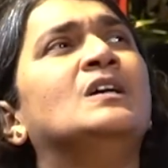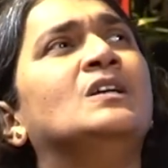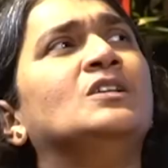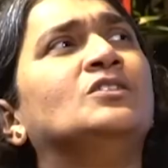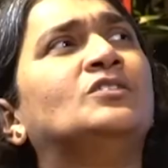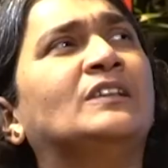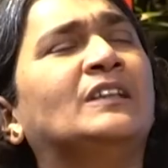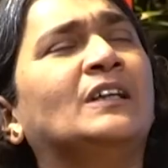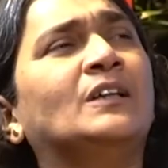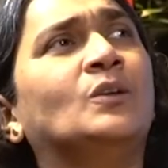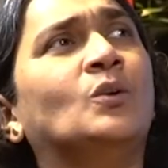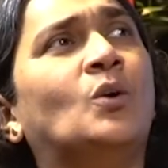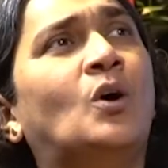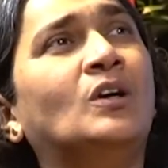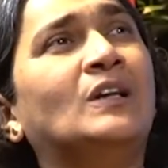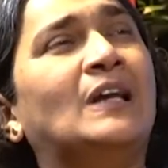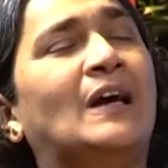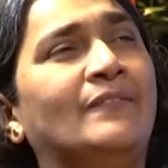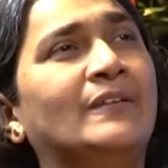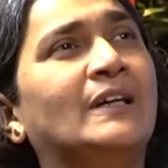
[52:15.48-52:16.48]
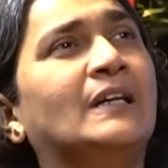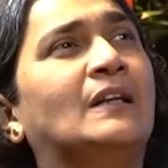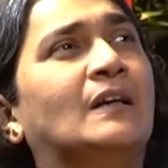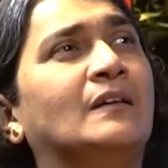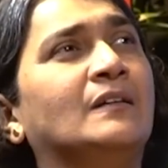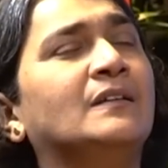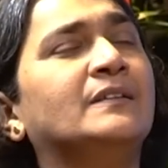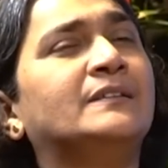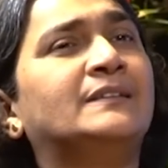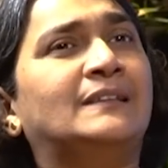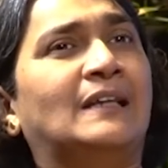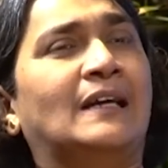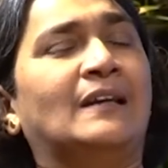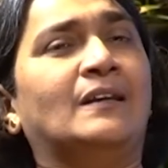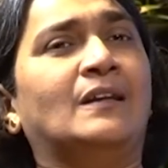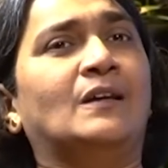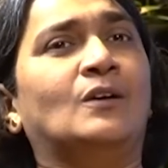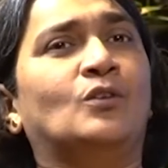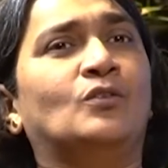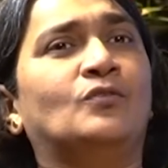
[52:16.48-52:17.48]
So I think not having an
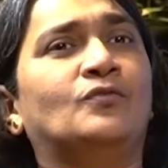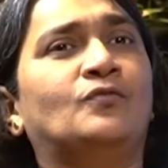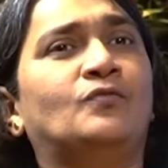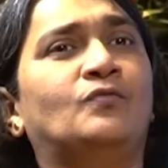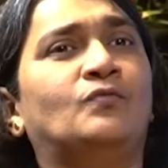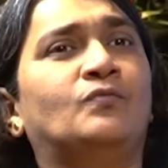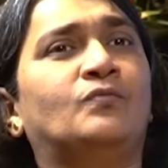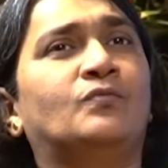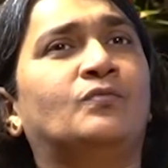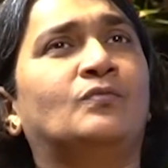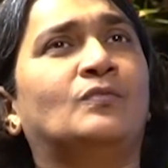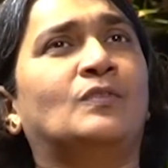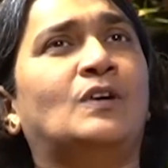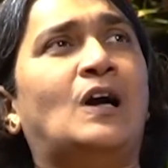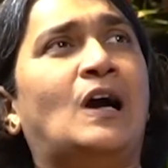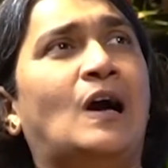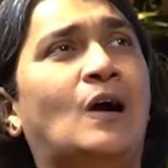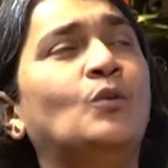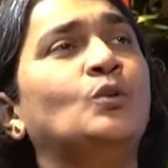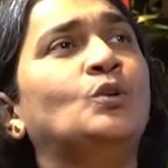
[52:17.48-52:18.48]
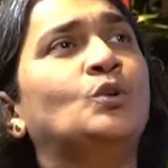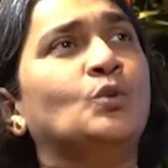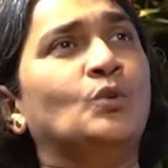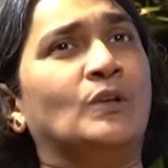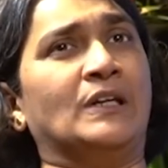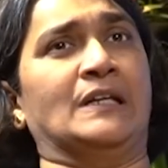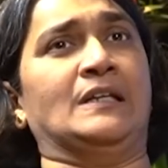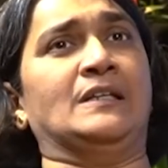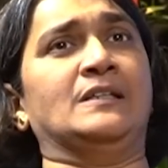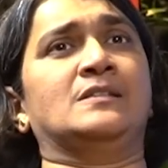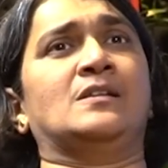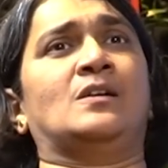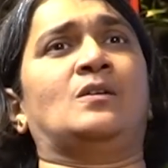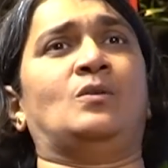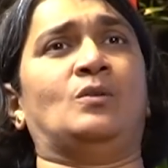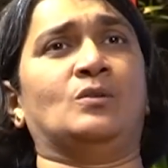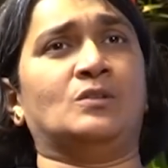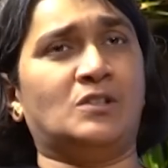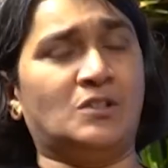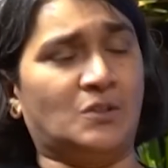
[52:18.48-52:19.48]
understanding of how today is a
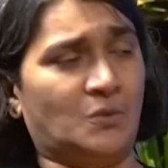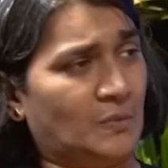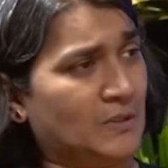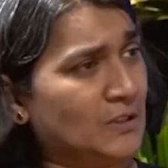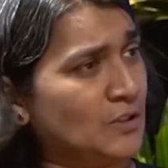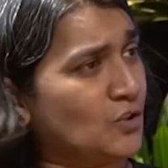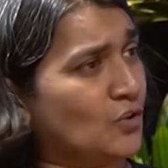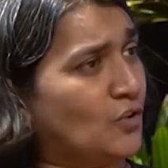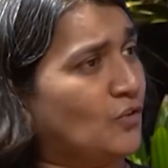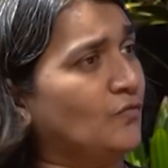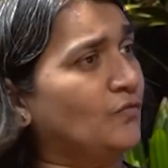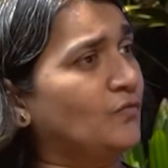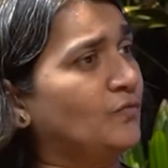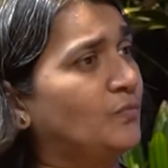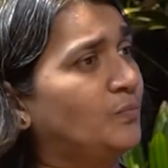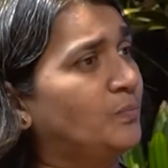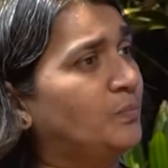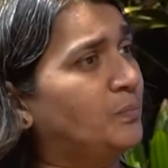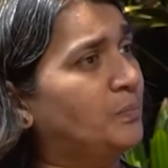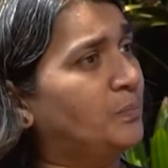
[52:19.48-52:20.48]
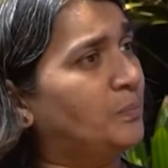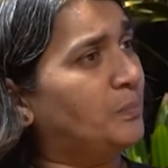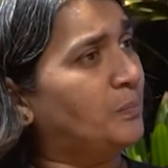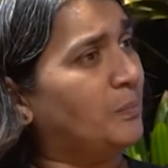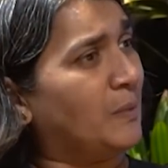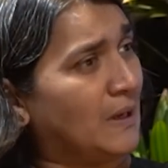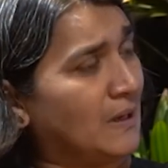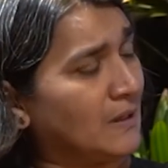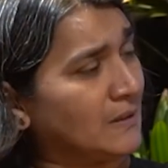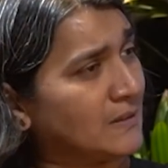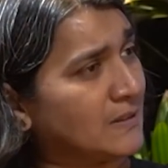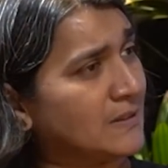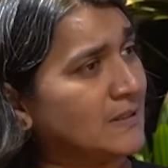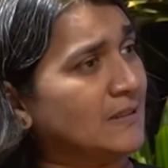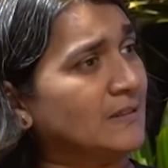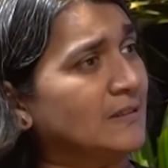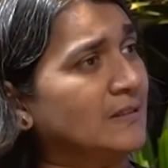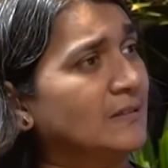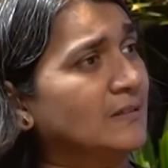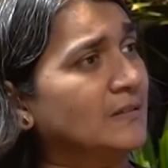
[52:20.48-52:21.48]
consequence of paths
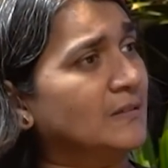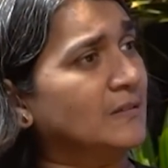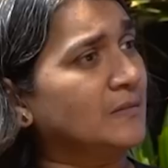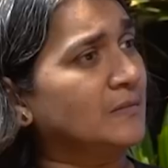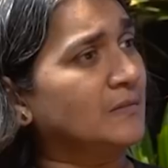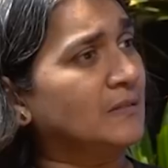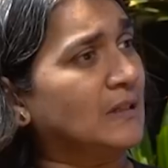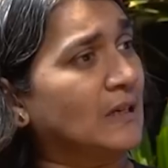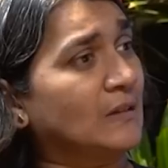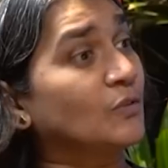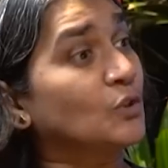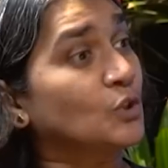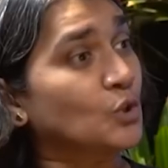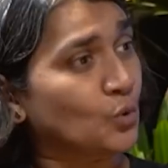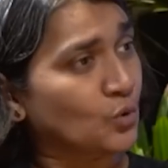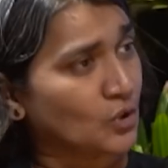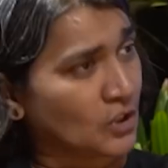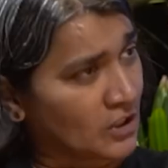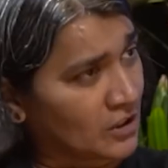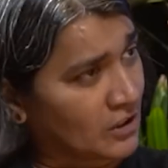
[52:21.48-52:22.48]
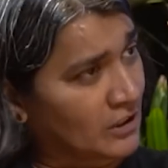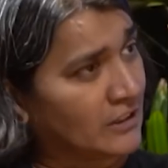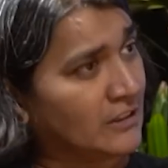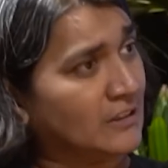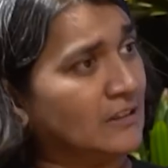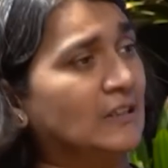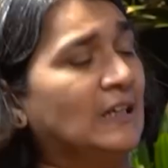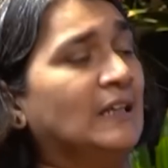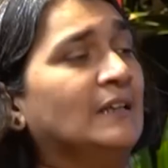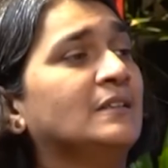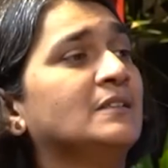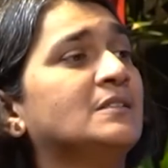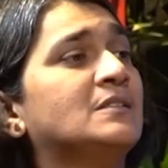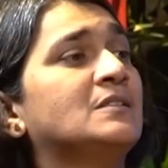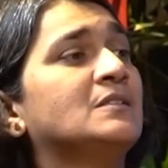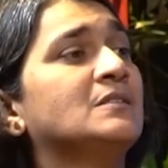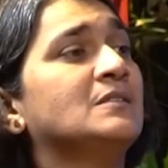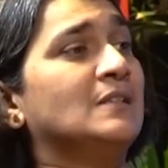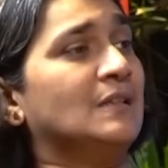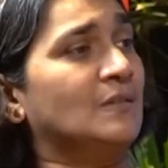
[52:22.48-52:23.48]
and that were chosen earlier and
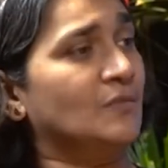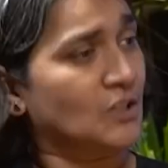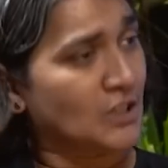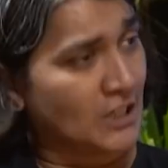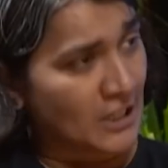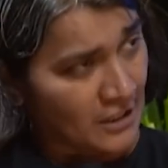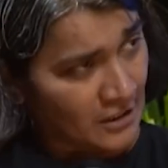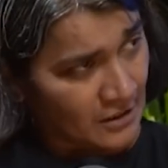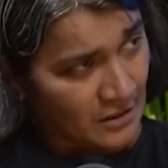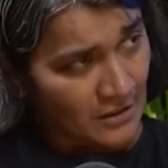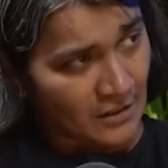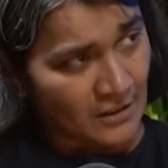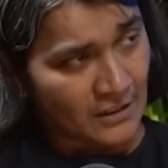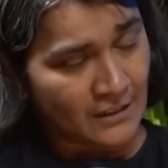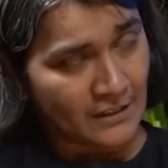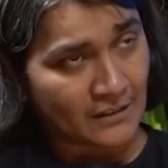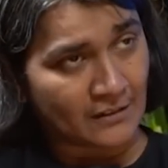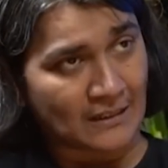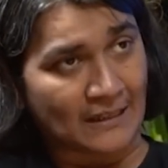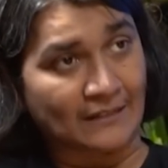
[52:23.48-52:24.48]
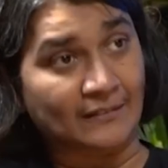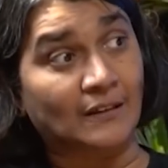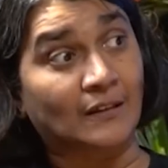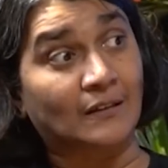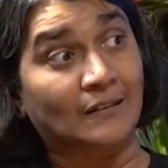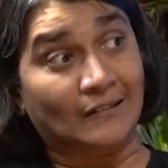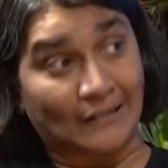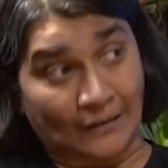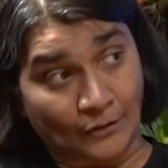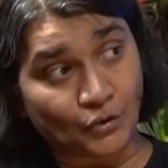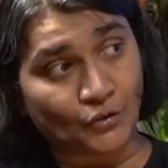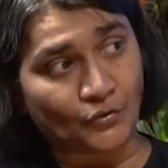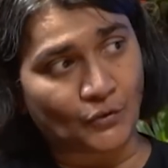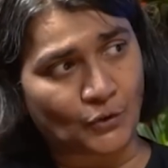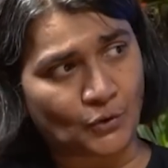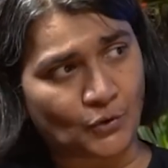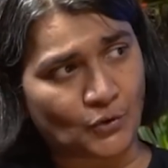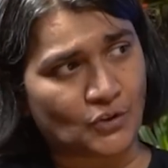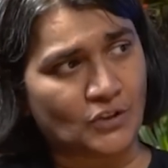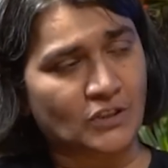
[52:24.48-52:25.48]
decisions that were taken earlier and the grounds
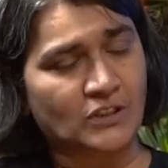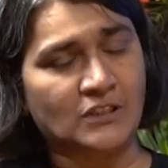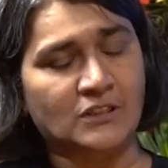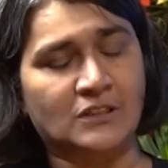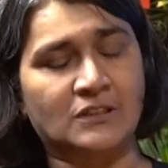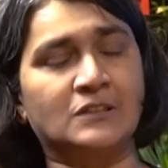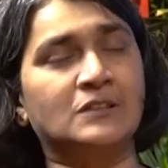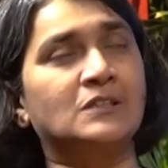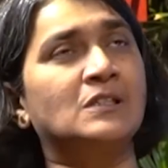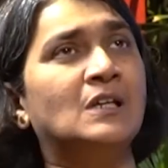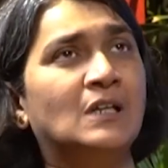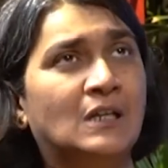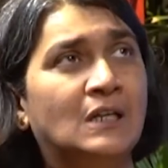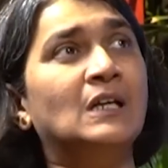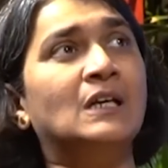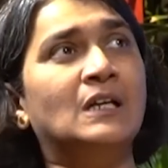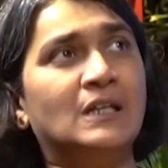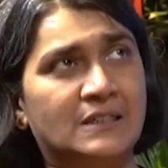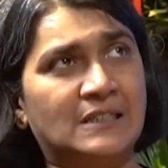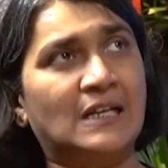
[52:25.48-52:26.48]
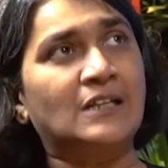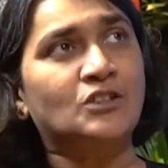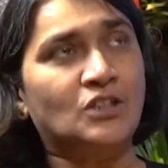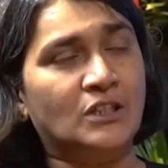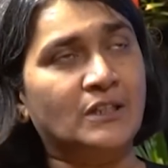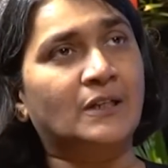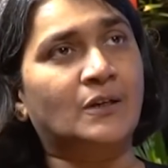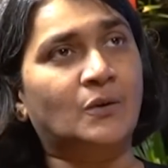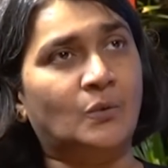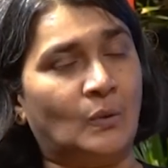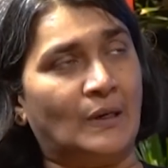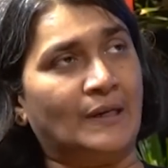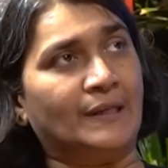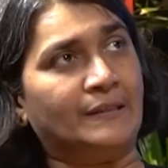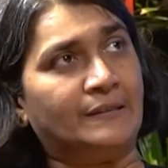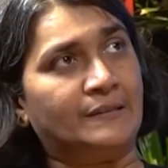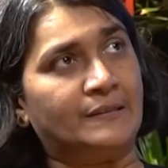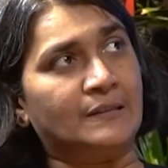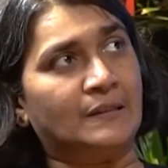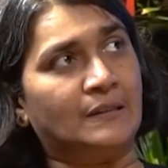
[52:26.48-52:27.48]
for those decisions is actually
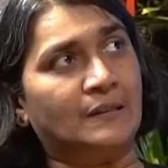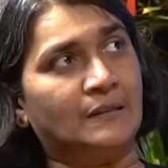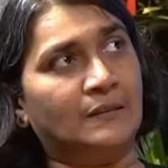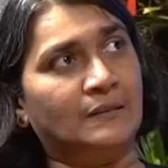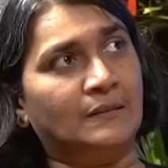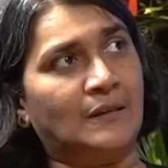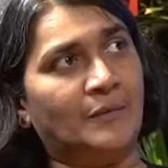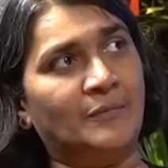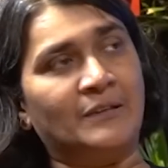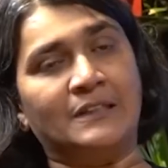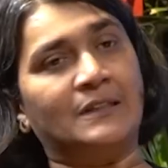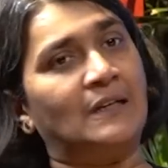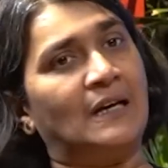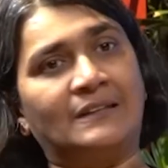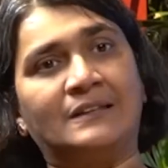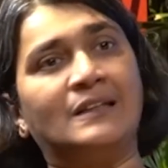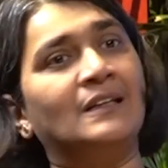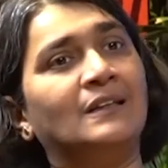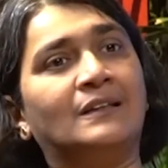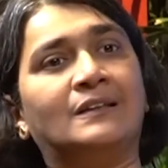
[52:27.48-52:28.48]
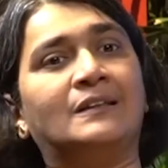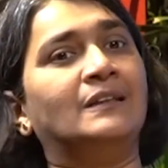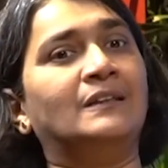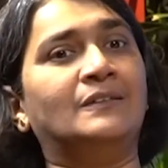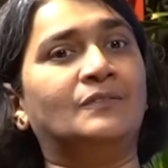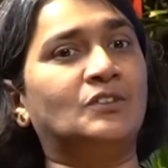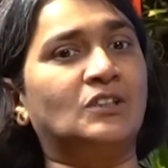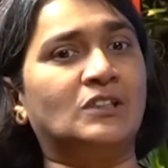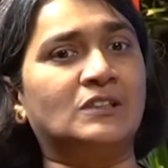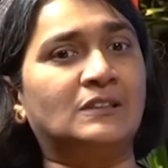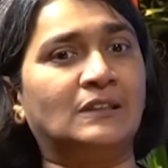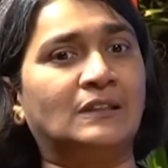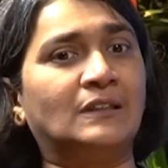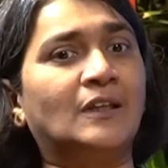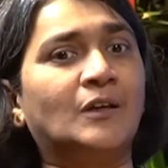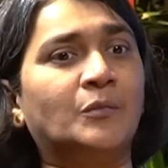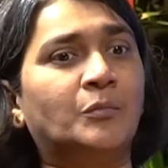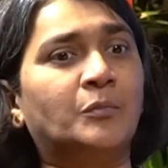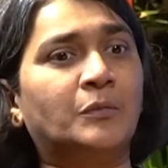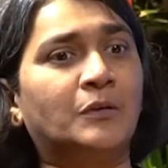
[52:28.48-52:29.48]
quite, I think it leaves us
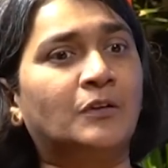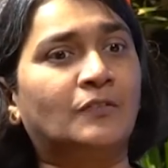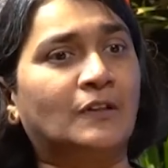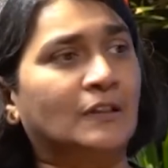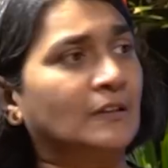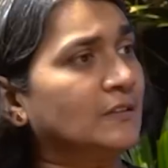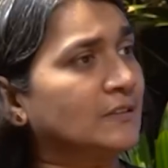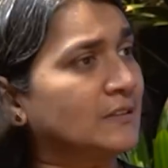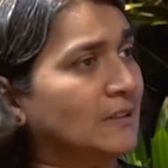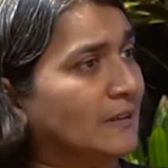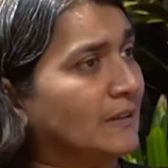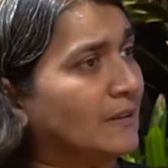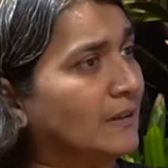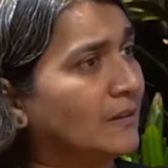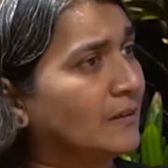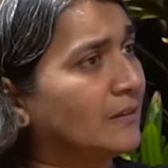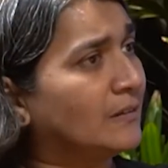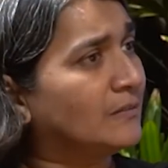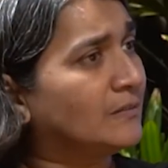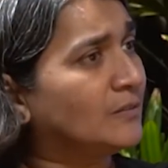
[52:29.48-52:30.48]
incapable of understanding